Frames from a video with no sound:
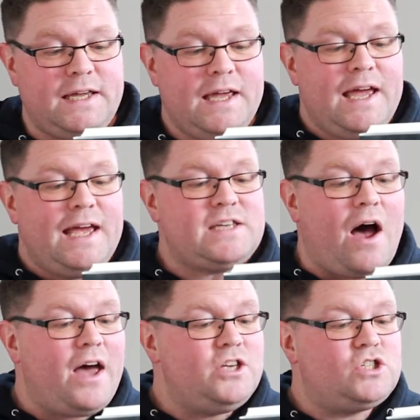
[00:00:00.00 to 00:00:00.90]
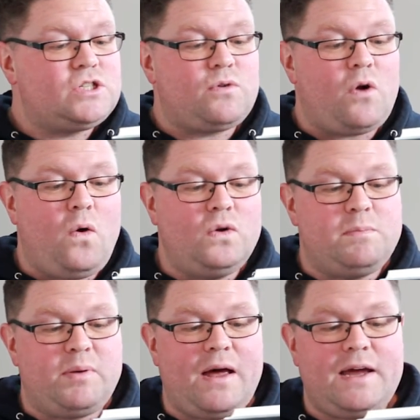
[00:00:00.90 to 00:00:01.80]
His eyes
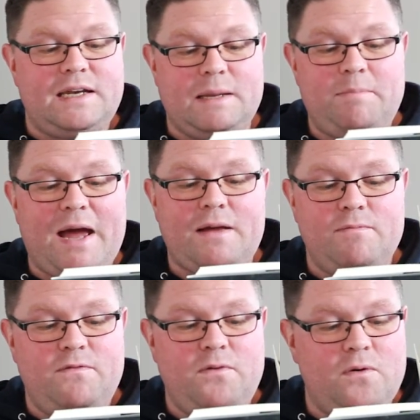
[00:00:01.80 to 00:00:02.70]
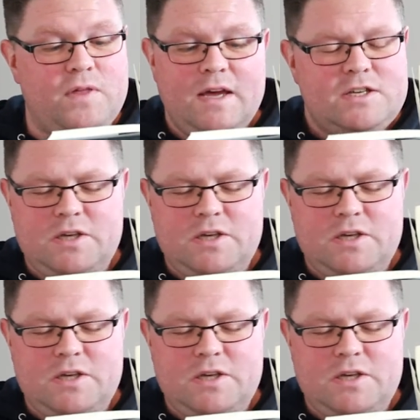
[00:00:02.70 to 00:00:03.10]
scrolled blindly back and forth.